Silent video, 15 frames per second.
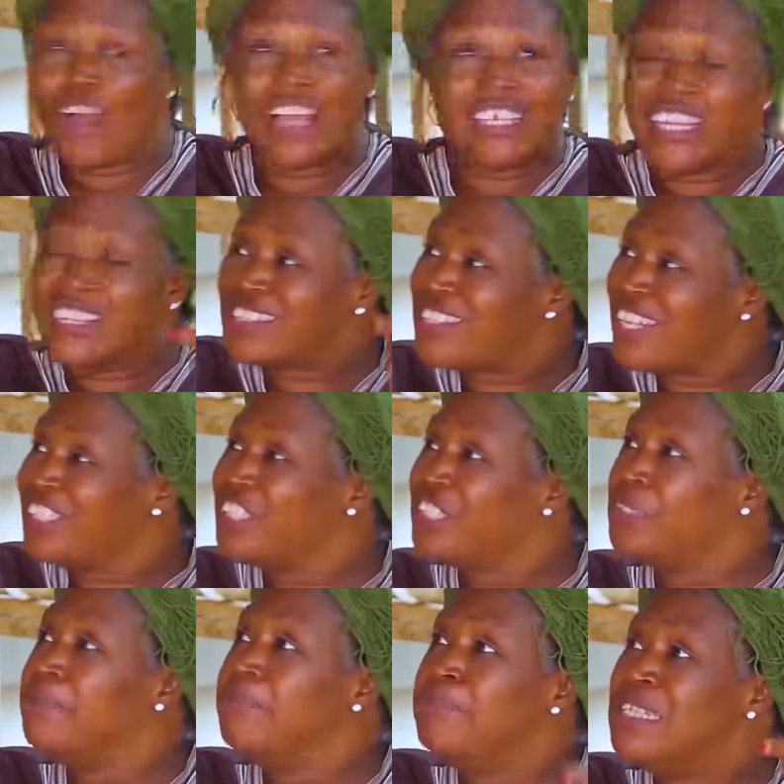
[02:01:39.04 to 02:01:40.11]
or a girl says
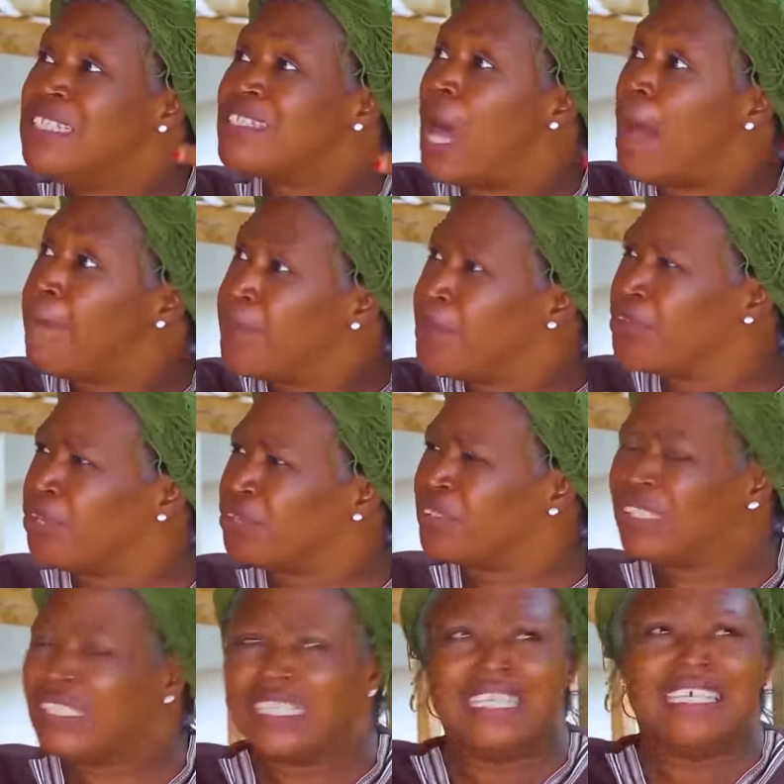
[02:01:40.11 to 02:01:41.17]
she missed her
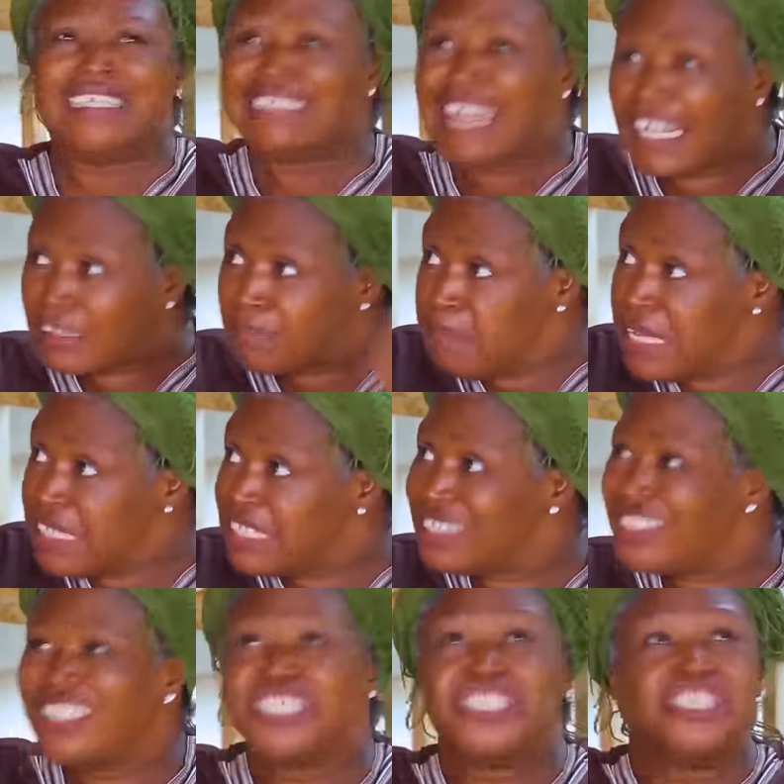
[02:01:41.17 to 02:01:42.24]
period, that
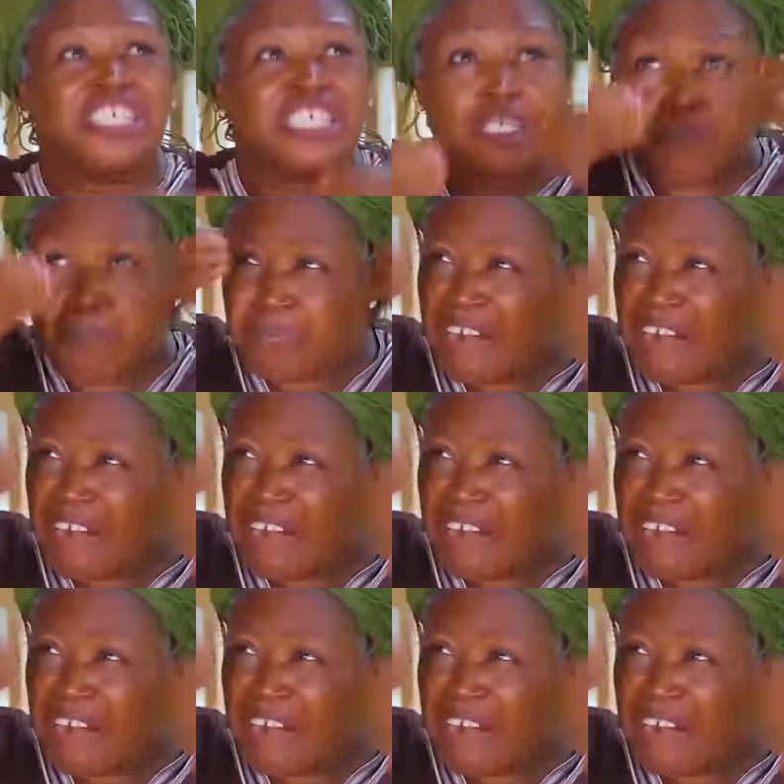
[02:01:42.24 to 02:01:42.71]
means she's